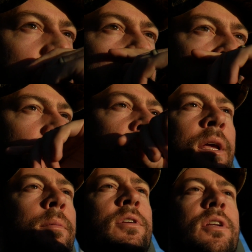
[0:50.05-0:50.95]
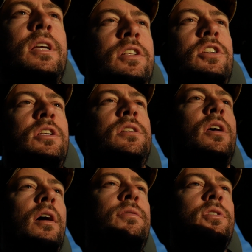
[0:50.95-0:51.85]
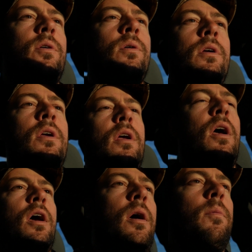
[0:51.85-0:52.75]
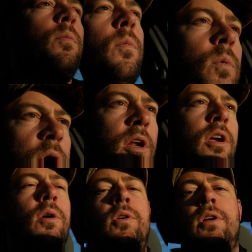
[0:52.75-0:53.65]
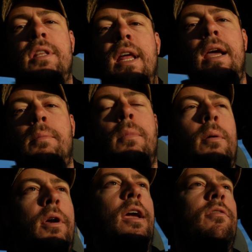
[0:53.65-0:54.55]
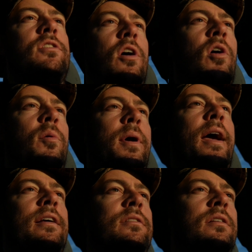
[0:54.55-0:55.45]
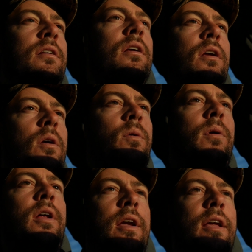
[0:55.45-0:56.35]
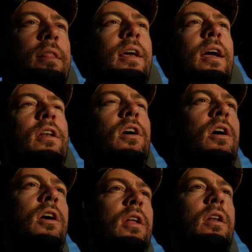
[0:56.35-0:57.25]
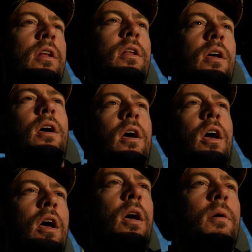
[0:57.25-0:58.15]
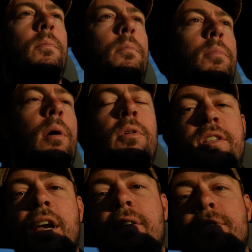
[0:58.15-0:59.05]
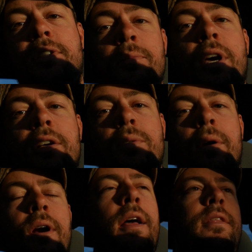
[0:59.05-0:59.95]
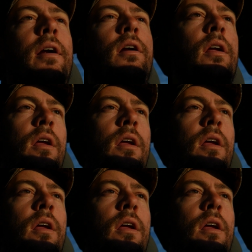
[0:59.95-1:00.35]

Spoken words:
keep up with him, it's just tough. So we're gonna go do it today. Mama gave us a hall pass. We're gonna get that done. Probably scout for some ducks while we're out there.